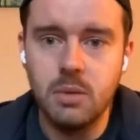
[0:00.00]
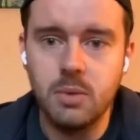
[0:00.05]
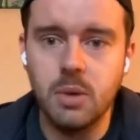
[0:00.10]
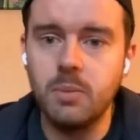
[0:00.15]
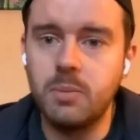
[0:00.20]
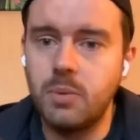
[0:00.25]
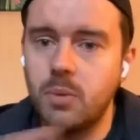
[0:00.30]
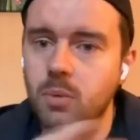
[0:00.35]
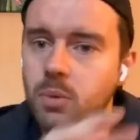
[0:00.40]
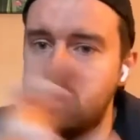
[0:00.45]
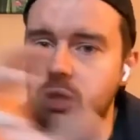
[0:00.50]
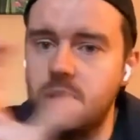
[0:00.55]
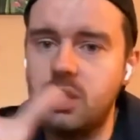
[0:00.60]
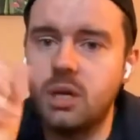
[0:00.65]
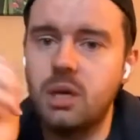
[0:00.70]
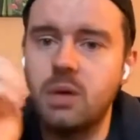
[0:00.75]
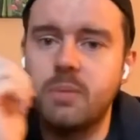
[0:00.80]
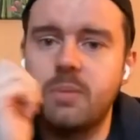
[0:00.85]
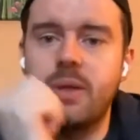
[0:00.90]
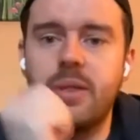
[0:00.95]
But what do you
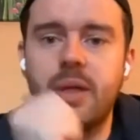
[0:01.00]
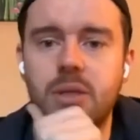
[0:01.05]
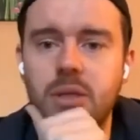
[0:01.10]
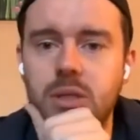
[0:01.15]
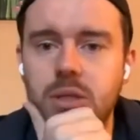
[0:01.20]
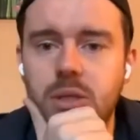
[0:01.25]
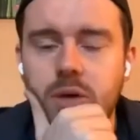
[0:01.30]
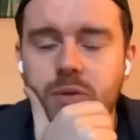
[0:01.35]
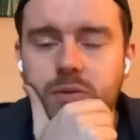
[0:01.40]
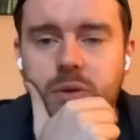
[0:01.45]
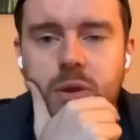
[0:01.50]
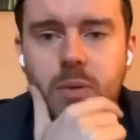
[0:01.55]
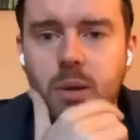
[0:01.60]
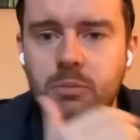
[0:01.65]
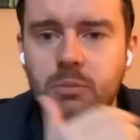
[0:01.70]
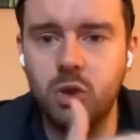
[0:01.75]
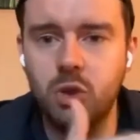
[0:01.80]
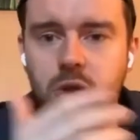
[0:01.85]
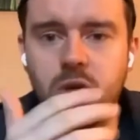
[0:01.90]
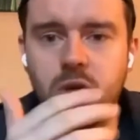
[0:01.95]
think about that stuff?
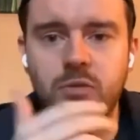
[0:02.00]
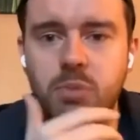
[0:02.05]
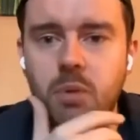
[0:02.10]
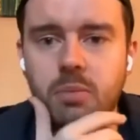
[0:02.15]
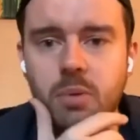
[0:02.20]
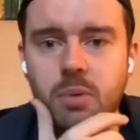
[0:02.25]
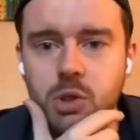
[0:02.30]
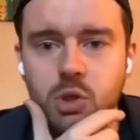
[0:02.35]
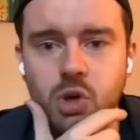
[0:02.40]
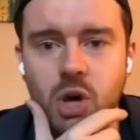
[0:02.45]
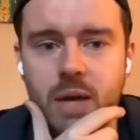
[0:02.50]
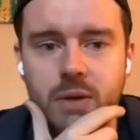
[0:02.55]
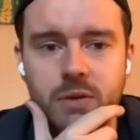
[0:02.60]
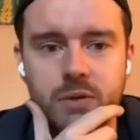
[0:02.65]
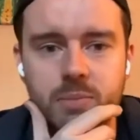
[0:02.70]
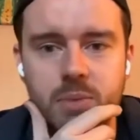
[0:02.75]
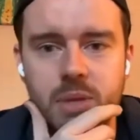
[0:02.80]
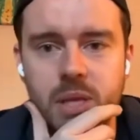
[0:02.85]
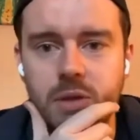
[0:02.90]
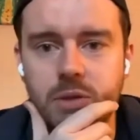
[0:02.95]
I'm sure you've probably
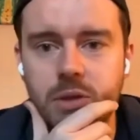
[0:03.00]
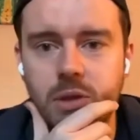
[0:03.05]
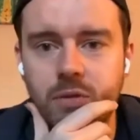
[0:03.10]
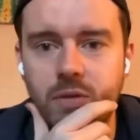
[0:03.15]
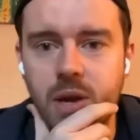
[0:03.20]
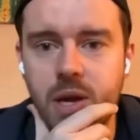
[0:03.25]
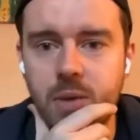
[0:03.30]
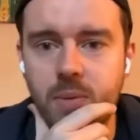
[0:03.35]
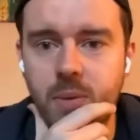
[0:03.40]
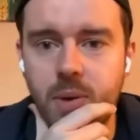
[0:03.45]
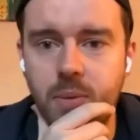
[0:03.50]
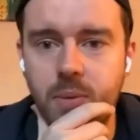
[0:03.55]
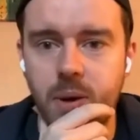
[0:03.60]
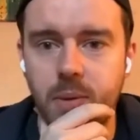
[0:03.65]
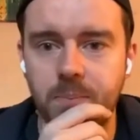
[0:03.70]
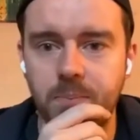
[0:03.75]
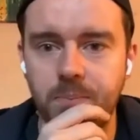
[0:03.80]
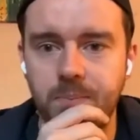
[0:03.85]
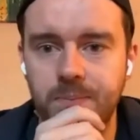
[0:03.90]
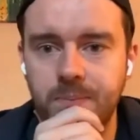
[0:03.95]
tried some of that stuff anyway, right?